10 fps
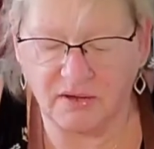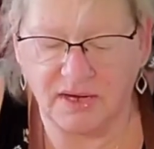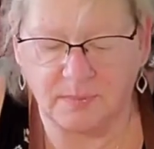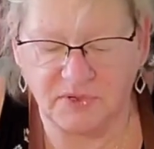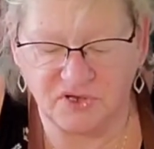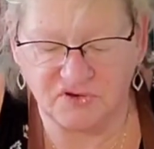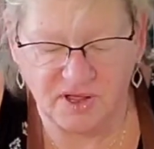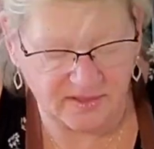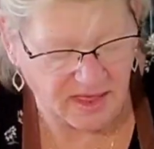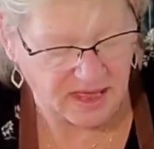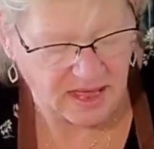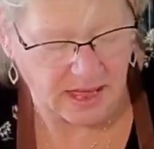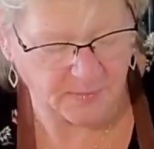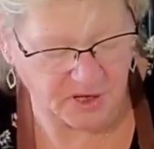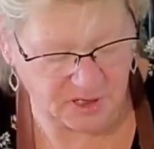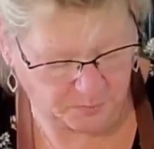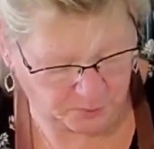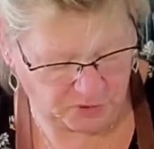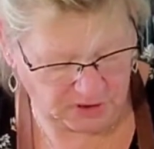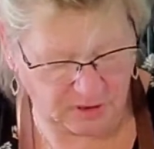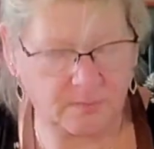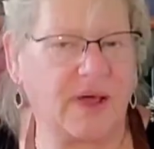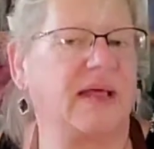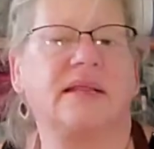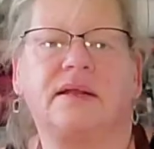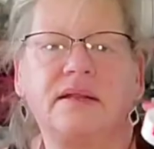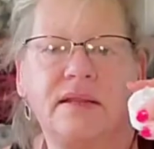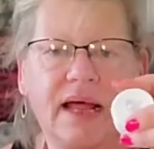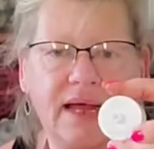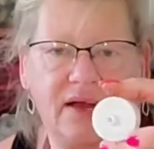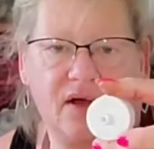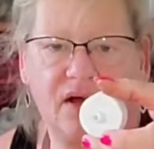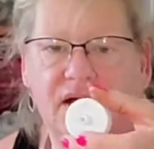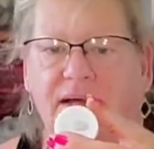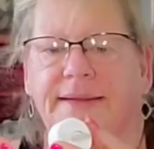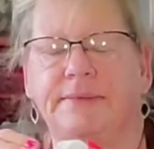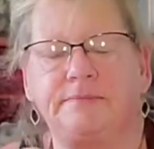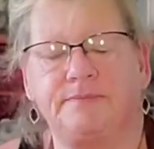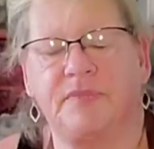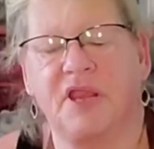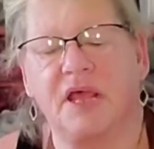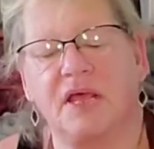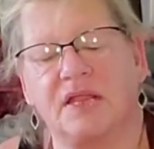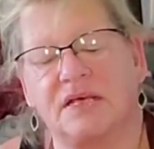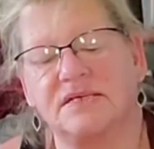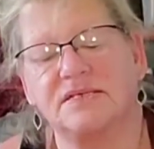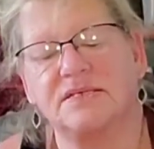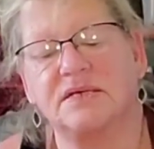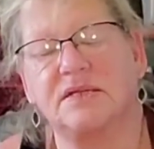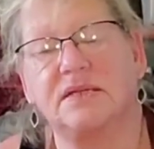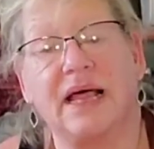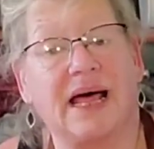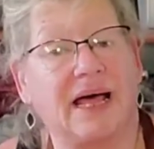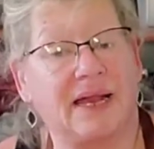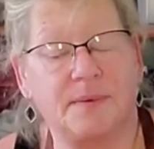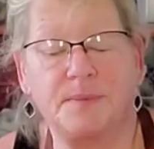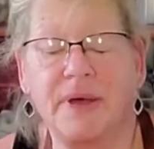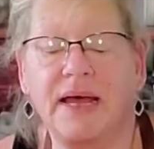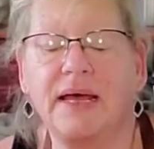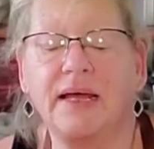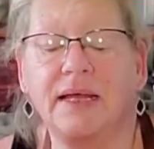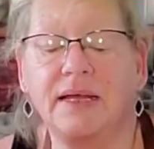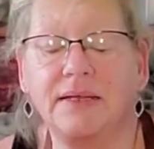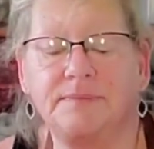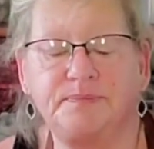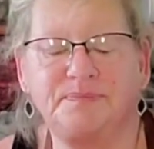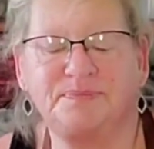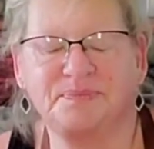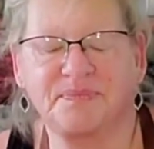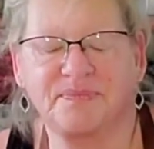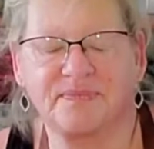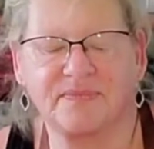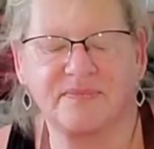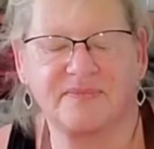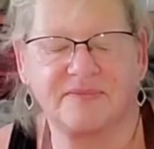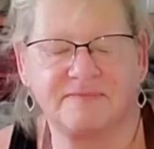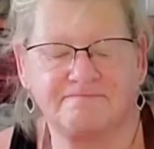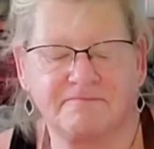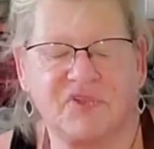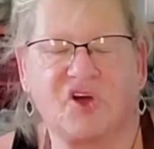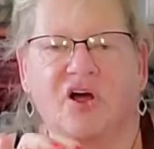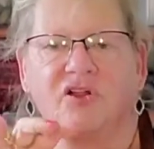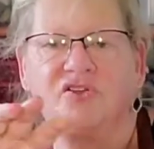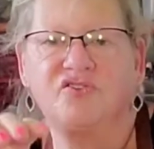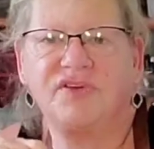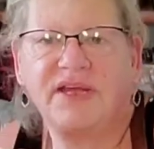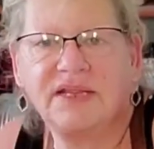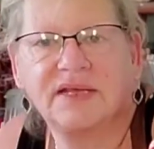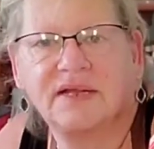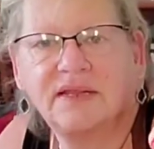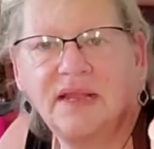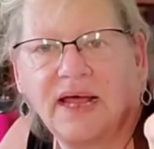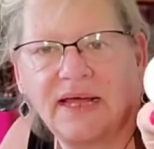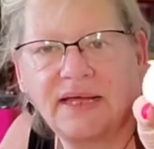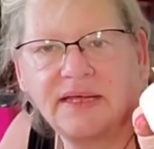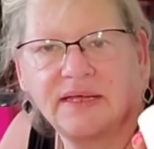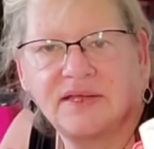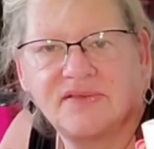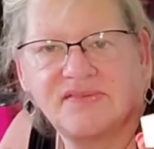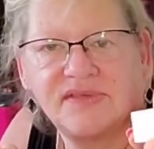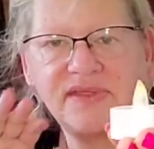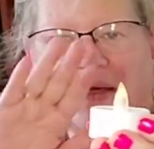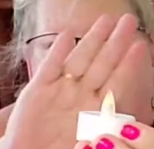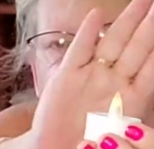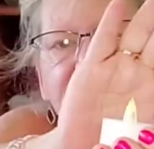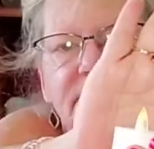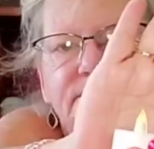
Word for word: All right, I'm gonna try, I'm gonna put my little light on. This little light of mine. Dollar Tree little light, you see that?